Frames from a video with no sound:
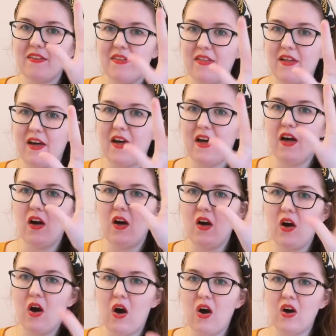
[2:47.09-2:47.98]
the
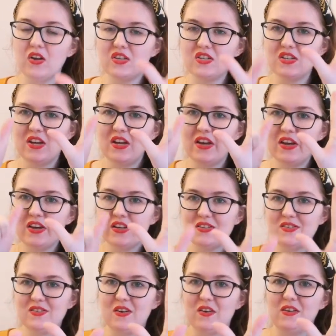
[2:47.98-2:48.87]
hot
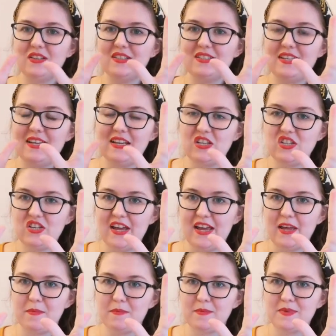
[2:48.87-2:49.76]
salty
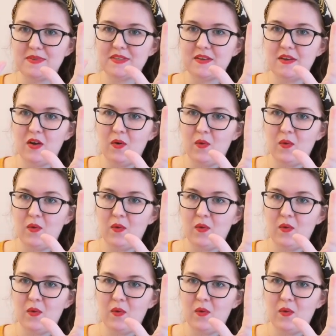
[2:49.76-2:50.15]
chips?